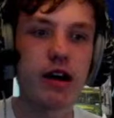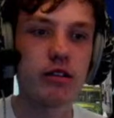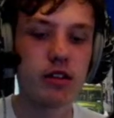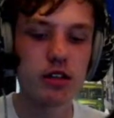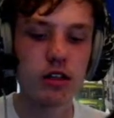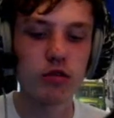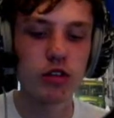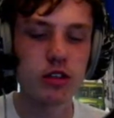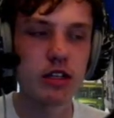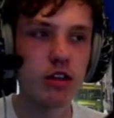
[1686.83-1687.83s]
we're out the tunnel,
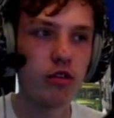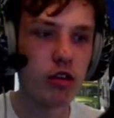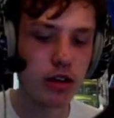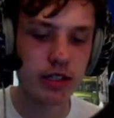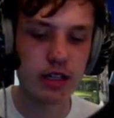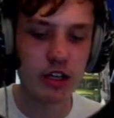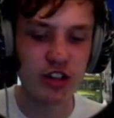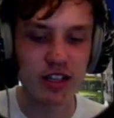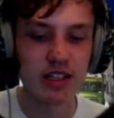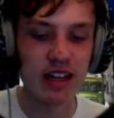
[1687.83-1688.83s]
just so you guys can
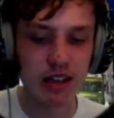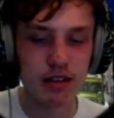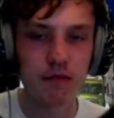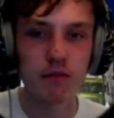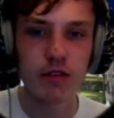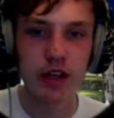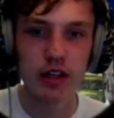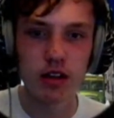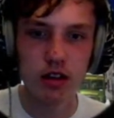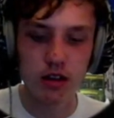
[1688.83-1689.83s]
actually see something.
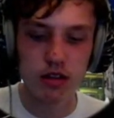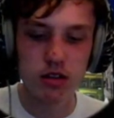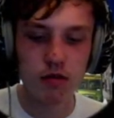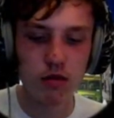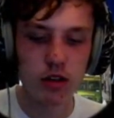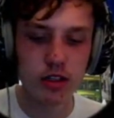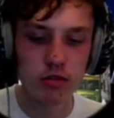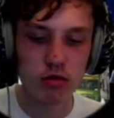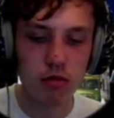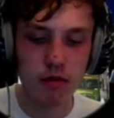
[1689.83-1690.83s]
So otherwise
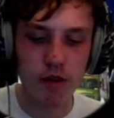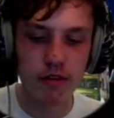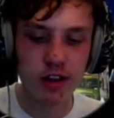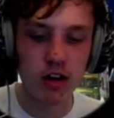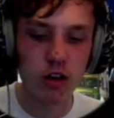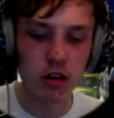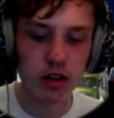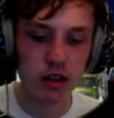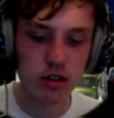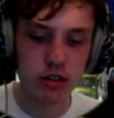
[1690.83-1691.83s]
it'll probably be very dark
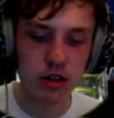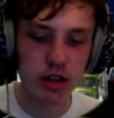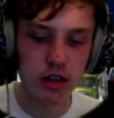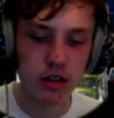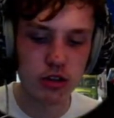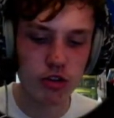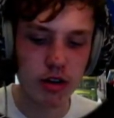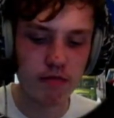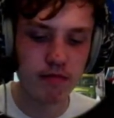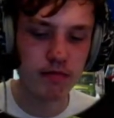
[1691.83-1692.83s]
in the stream.